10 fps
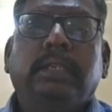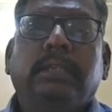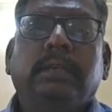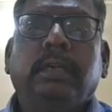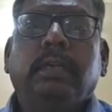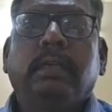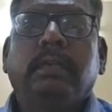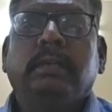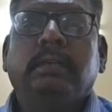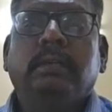it
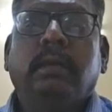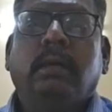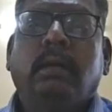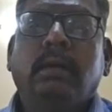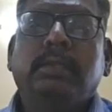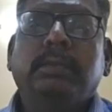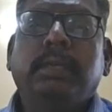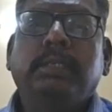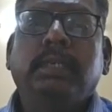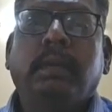should also
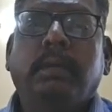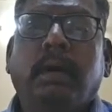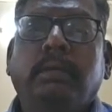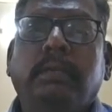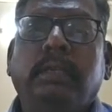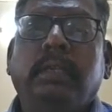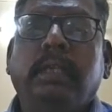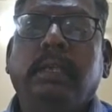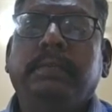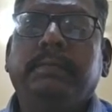mention about
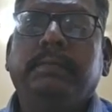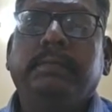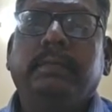the